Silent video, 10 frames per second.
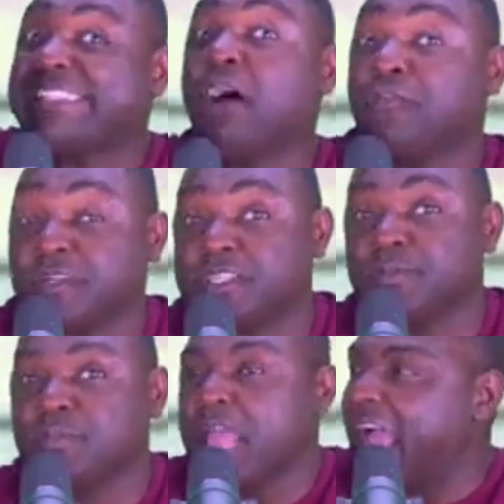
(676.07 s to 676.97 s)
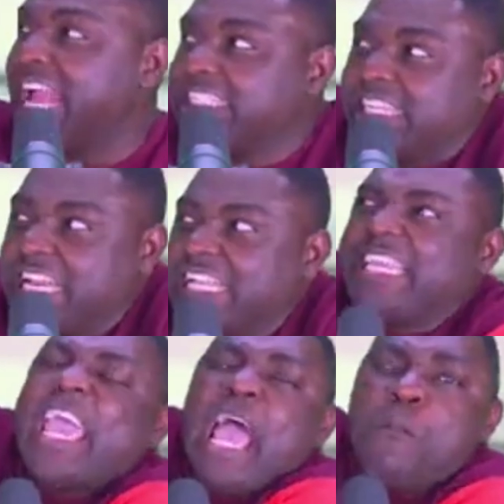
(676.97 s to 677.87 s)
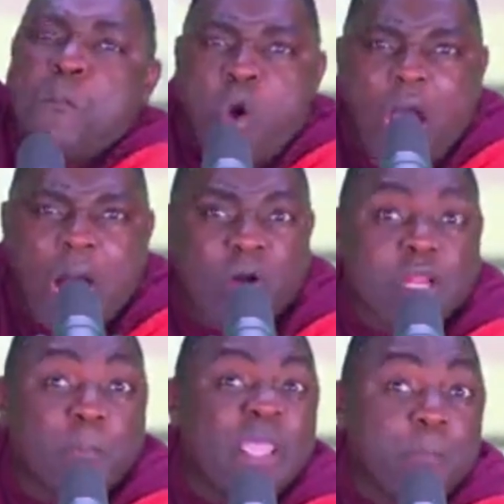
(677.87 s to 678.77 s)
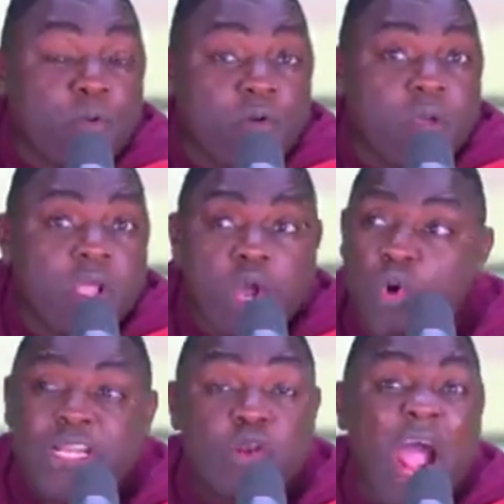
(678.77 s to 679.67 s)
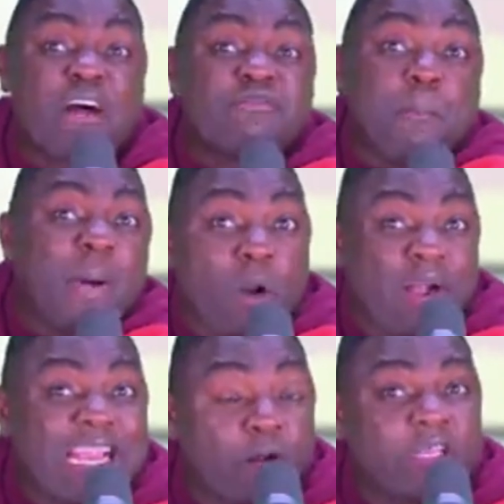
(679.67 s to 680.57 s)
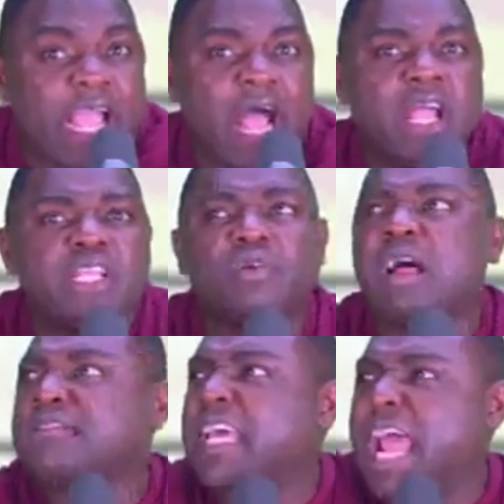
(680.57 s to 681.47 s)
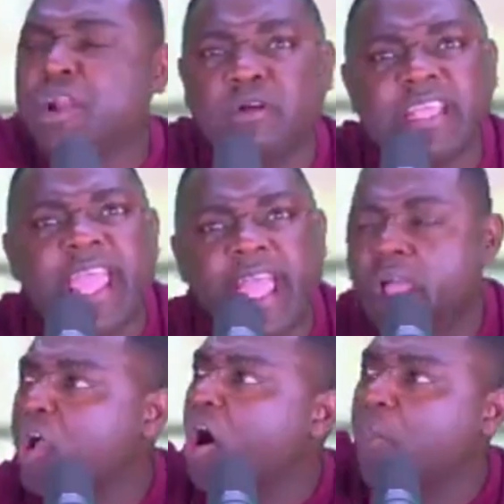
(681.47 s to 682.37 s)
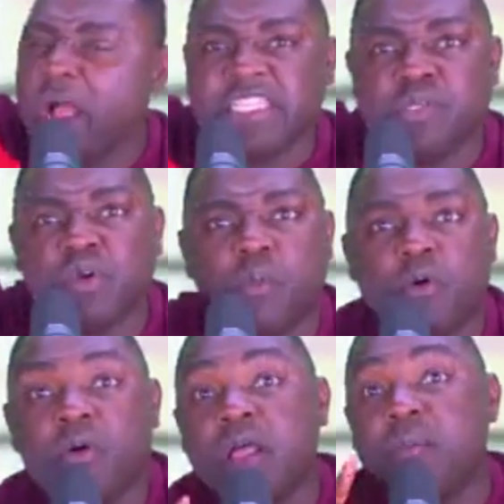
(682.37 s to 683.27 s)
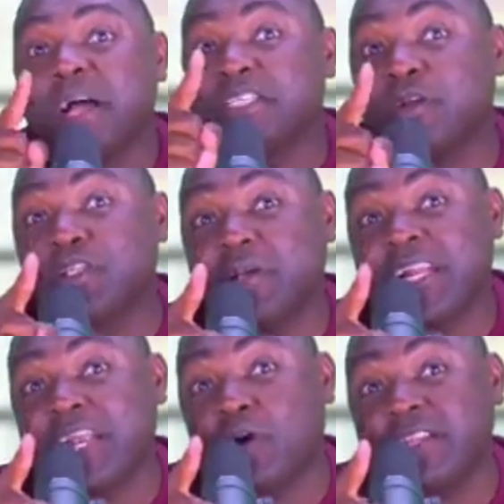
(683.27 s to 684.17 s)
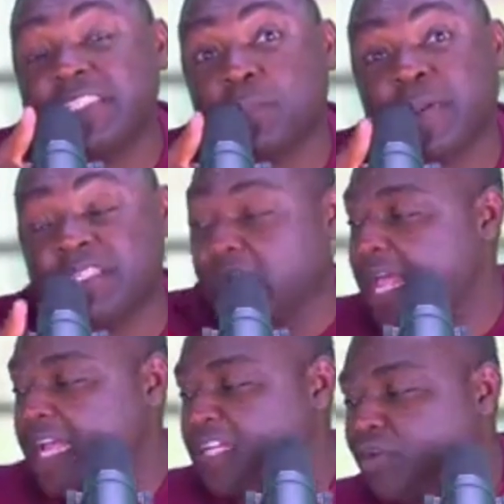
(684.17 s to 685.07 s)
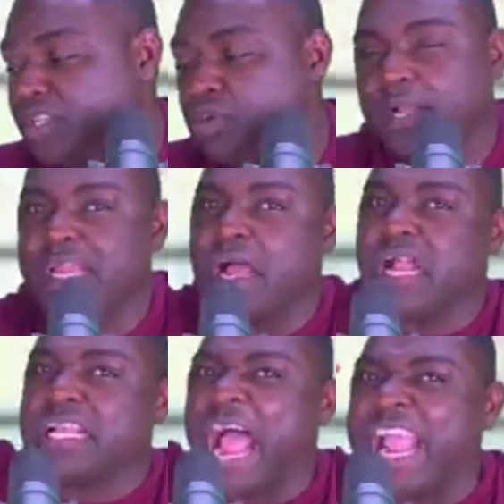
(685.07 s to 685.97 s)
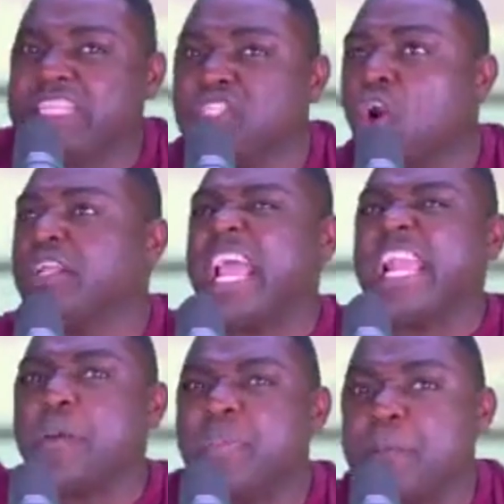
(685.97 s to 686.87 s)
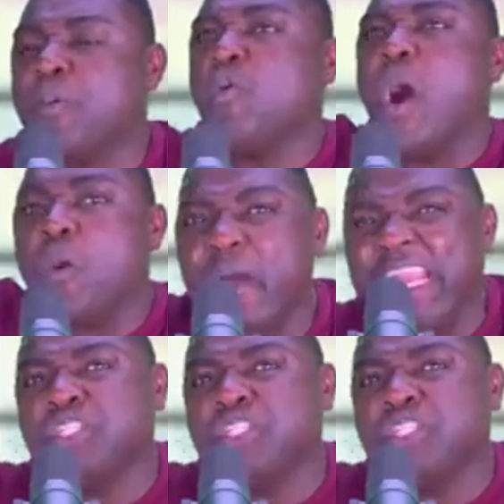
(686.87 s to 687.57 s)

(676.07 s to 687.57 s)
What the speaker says: She didn't love some part of the Gold Coast. If she was selfish and she didn't care more about the people who did not have that power down there, she would have said, I don't care, but she was looking at the holistic picture.